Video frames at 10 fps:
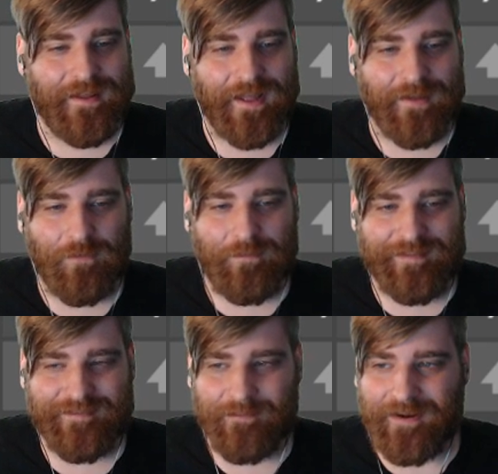I wouldn't be
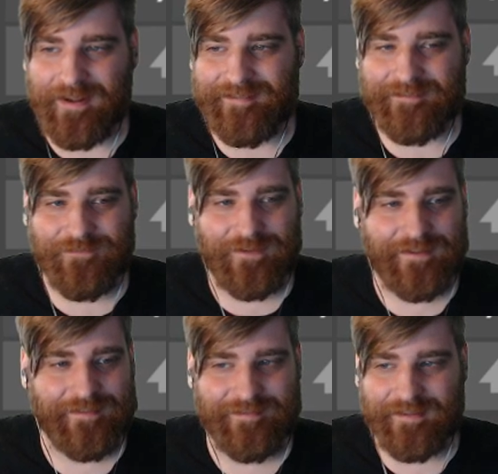surprised if we
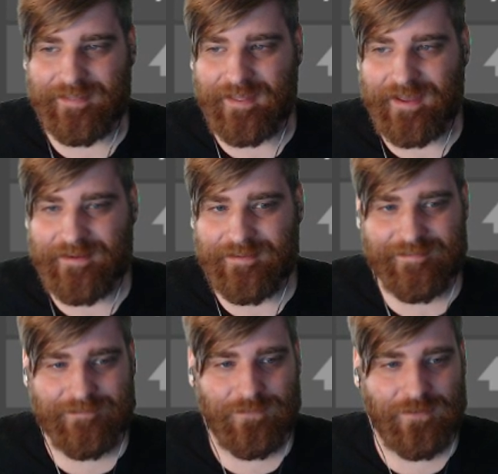see that at
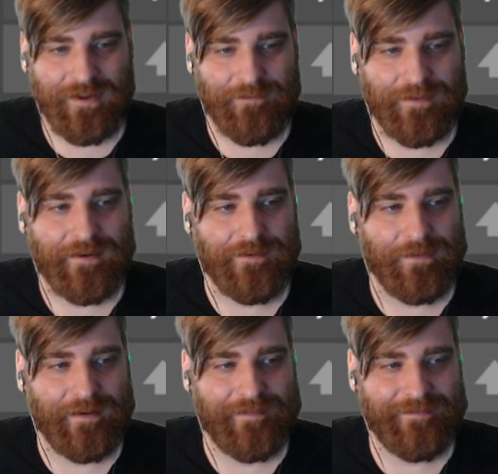some point, but it'd be
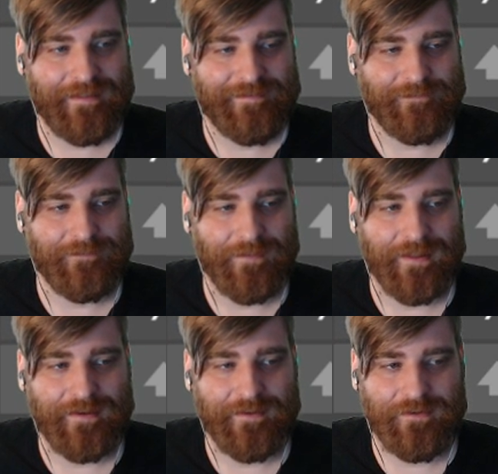nice to get some
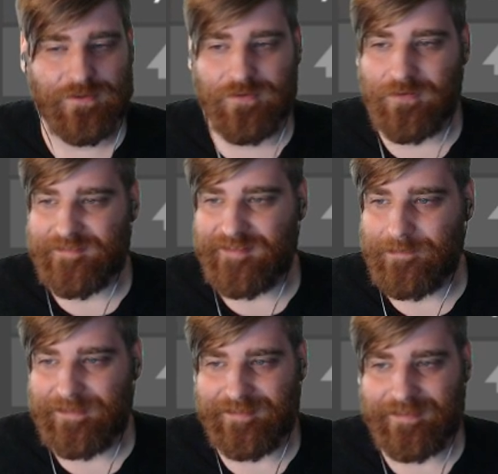new course
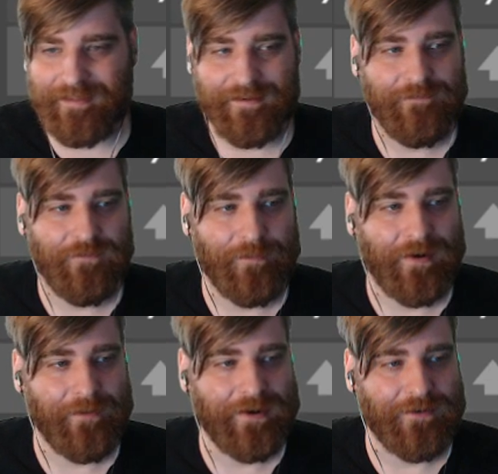elements like they did for
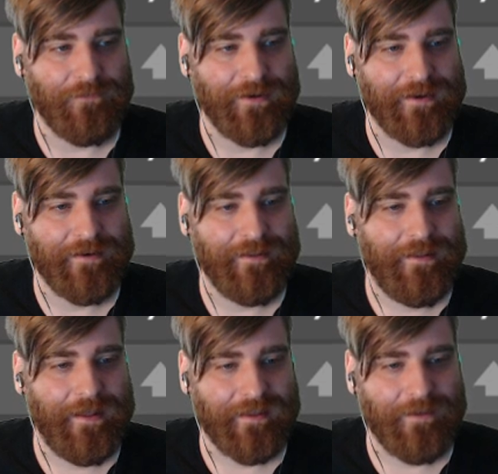Mario Maker 1
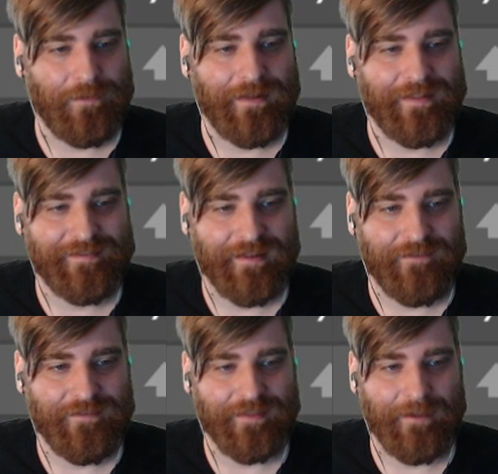a couple months
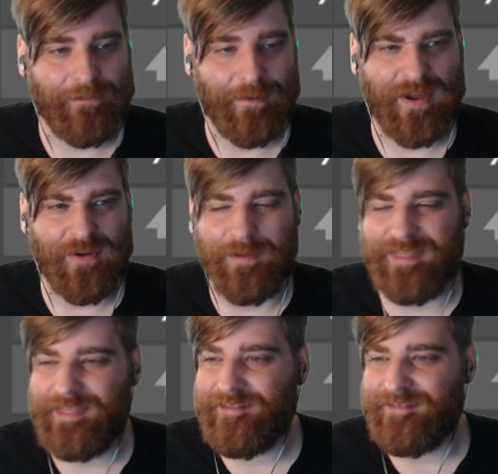after the game came out. I
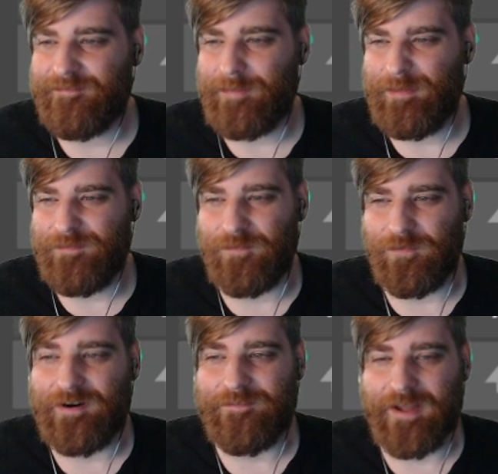think that's like maybe
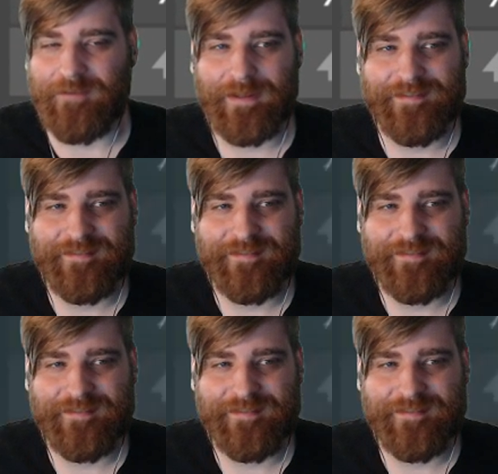4 or 5 months